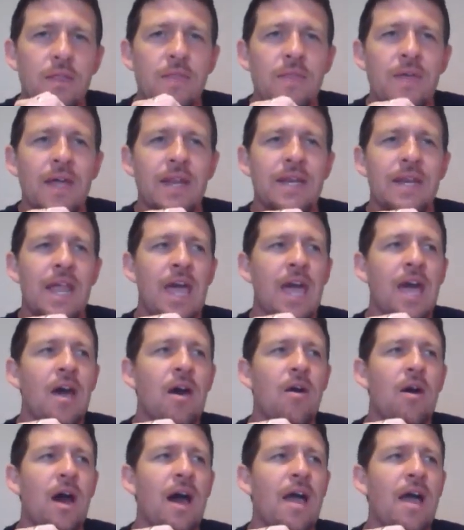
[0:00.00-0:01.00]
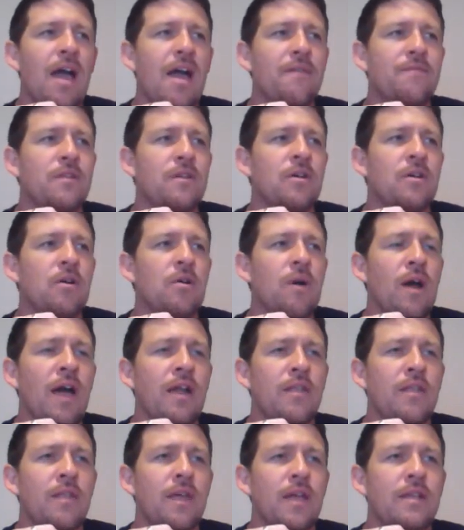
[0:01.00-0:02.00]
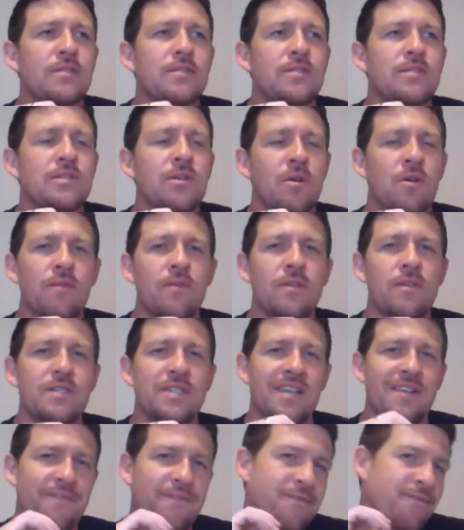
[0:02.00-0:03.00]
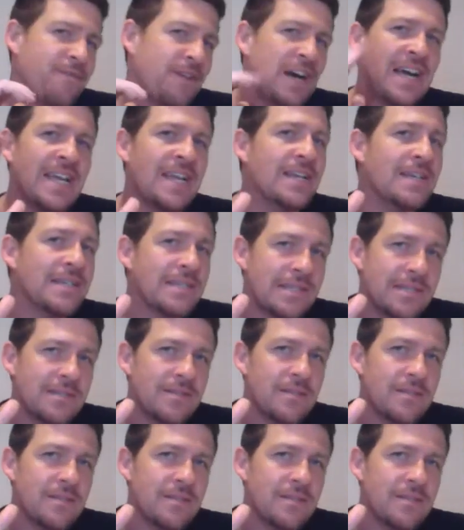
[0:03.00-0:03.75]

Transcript: that now I have to go out of that service and fight.